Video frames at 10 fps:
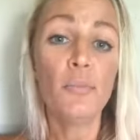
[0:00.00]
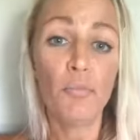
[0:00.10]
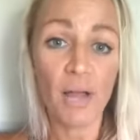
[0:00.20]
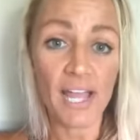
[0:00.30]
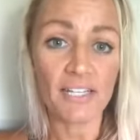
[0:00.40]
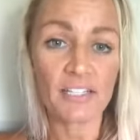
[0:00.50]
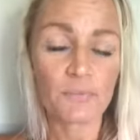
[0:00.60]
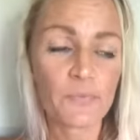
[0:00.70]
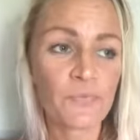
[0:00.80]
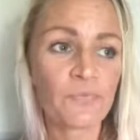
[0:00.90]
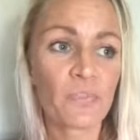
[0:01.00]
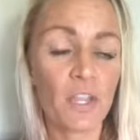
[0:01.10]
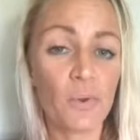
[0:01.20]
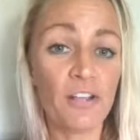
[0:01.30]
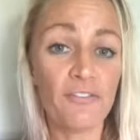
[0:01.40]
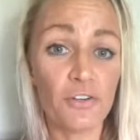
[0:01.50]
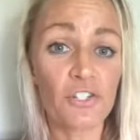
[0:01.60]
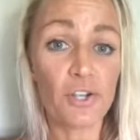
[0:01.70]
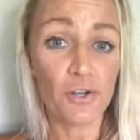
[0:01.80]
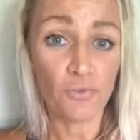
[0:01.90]
But like when I
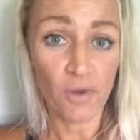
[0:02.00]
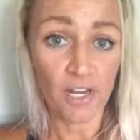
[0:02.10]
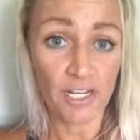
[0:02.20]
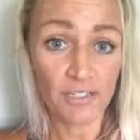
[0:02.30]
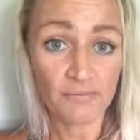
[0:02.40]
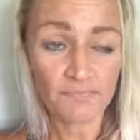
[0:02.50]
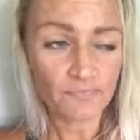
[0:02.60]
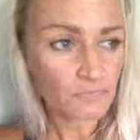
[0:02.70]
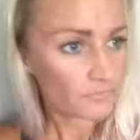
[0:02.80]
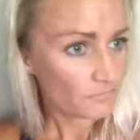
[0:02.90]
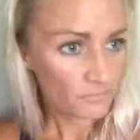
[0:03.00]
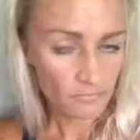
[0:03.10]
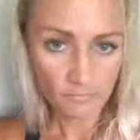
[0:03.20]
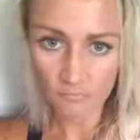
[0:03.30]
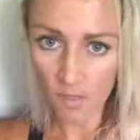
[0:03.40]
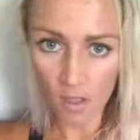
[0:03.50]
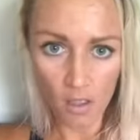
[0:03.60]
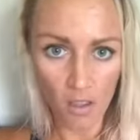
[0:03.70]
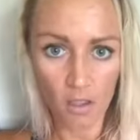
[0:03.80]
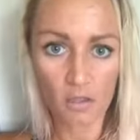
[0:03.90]
first started running,
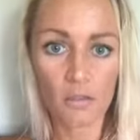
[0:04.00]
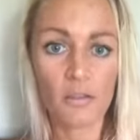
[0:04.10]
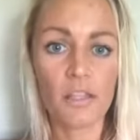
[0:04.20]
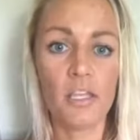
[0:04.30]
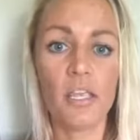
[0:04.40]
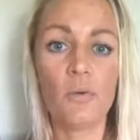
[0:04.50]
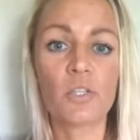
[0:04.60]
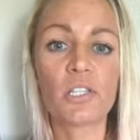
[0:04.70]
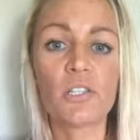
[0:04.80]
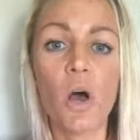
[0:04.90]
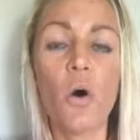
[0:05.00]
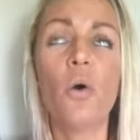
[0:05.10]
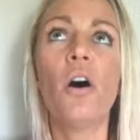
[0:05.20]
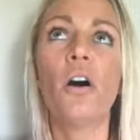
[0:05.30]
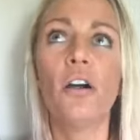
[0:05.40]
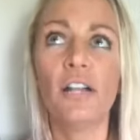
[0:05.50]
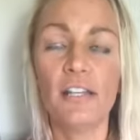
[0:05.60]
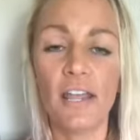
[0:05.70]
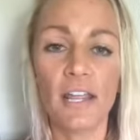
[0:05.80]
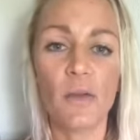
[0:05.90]
it was so hard.
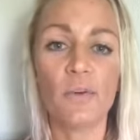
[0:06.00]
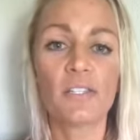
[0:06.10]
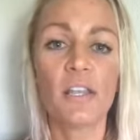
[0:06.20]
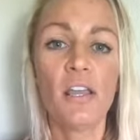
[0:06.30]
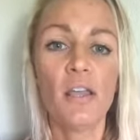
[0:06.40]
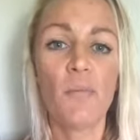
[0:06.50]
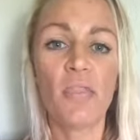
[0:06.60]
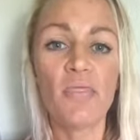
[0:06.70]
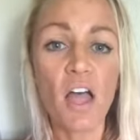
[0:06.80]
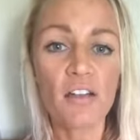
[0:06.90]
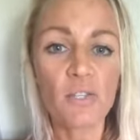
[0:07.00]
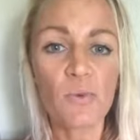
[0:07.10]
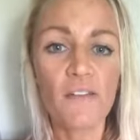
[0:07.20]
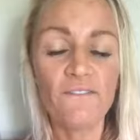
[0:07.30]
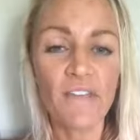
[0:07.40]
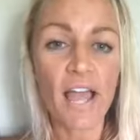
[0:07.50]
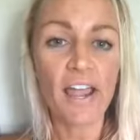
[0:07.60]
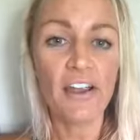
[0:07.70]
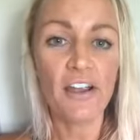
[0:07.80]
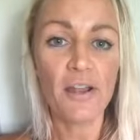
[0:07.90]
And like my lungs were on
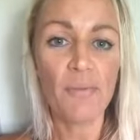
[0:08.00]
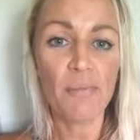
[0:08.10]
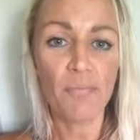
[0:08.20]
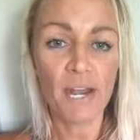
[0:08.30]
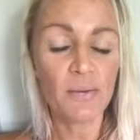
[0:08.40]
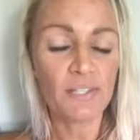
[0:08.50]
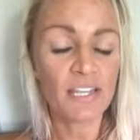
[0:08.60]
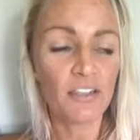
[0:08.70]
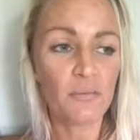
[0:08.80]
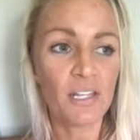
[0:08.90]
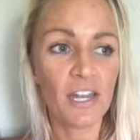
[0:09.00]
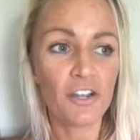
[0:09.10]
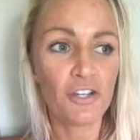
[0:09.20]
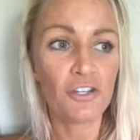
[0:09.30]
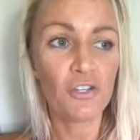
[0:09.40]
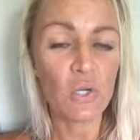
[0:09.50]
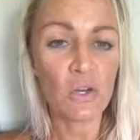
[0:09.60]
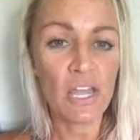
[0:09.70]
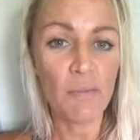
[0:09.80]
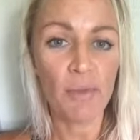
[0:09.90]
fire and my brain was telling me that I couldn't
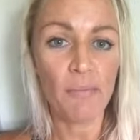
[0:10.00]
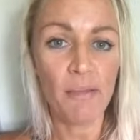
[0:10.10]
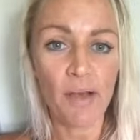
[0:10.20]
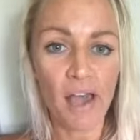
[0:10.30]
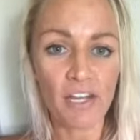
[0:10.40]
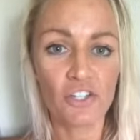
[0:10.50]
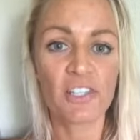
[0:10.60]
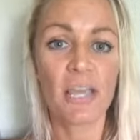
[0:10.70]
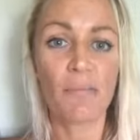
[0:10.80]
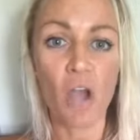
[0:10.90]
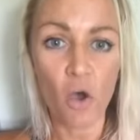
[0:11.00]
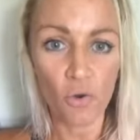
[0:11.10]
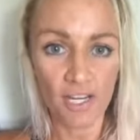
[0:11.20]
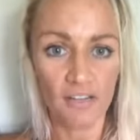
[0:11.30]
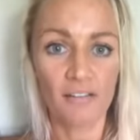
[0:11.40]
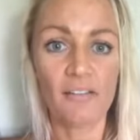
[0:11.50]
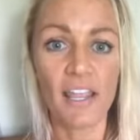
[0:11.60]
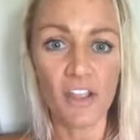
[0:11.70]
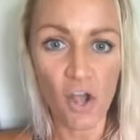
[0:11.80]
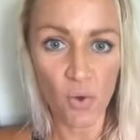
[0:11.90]
do it, but my body just kept going
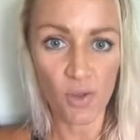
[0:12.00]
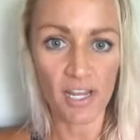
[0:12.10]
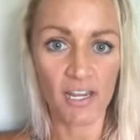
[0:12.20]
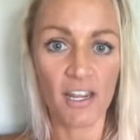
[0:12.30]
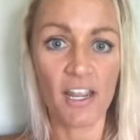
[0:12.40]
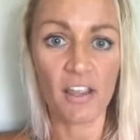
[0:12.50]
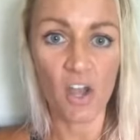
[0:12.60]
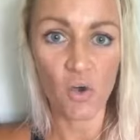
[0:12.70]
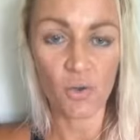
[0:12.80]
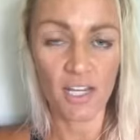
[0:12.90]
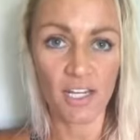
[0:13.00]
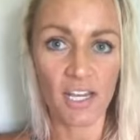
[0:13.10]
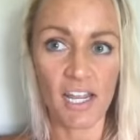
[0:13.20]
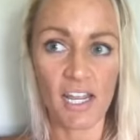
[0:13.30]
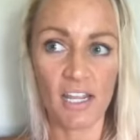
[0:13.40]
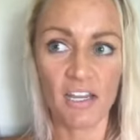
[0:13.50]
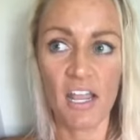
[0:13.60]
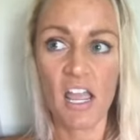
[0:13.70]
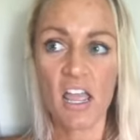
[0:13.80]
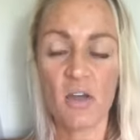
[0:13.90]
and going and going. And
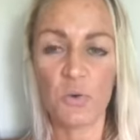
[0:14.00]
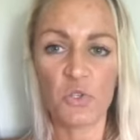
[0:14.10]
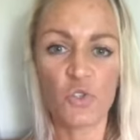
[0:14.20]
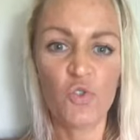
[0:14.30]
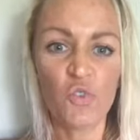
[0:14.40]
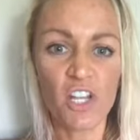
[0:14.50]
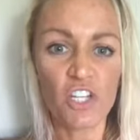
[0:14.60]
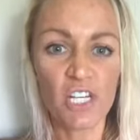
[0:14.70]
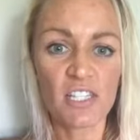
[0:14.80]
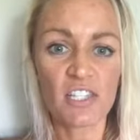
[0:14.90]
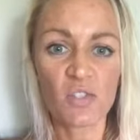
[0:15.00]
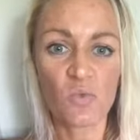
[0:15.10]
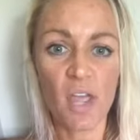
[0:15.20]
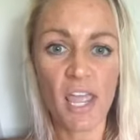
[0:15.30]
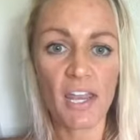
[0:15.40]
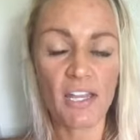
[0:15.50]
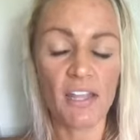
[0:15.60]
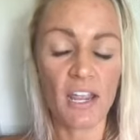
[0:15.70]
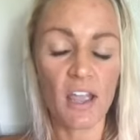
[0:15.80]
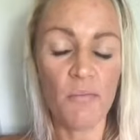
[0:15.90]
I was drenching in sweat. And
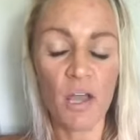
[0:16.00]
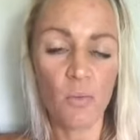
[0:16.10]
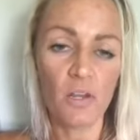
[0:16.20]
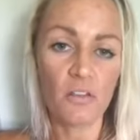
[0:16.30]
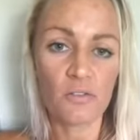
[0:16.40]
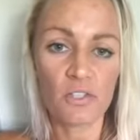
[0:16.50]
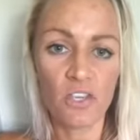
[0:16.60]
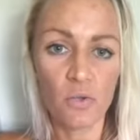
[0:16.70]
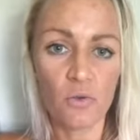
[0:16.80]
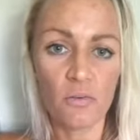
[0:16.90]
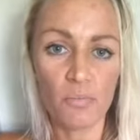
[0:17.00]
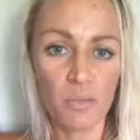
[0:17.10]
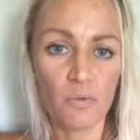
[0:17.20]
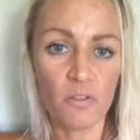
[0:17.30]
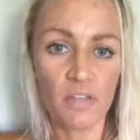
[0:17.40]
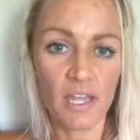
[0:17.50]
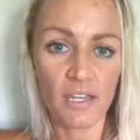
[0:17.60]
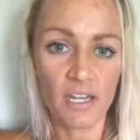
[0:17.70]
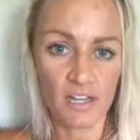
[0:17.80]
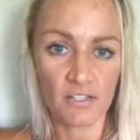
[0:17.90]
like, I'm not one of those cute people
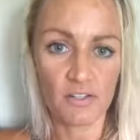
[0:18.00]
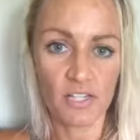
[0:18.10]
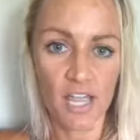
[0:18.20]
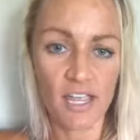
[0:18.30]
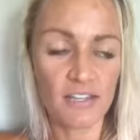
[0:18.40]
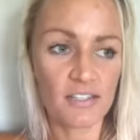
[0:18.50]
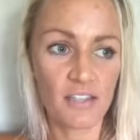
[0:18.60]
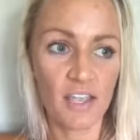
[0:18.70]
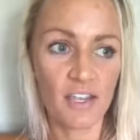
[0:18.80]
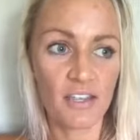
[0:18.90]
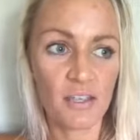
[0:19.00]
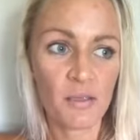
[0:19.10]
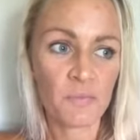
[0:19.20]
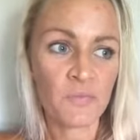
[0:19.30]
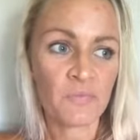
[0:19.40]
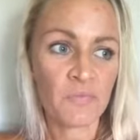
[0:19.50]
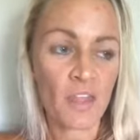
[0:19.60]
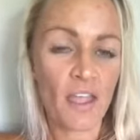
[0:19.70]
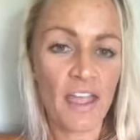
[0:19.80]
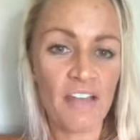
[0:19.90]
that can exercise. Like
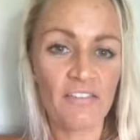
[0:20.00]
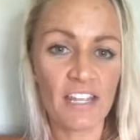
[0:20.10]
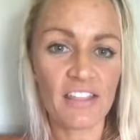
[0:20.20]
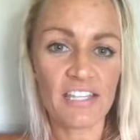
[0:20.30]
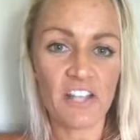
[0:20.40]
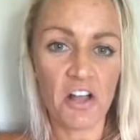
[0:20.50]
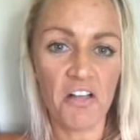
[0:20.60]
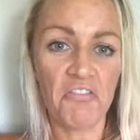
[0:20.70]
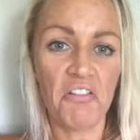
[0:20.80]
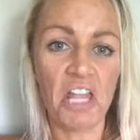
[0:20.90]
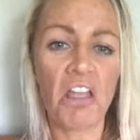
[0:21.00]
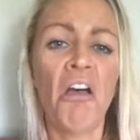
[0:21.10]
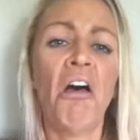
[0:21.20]
I have like these awful like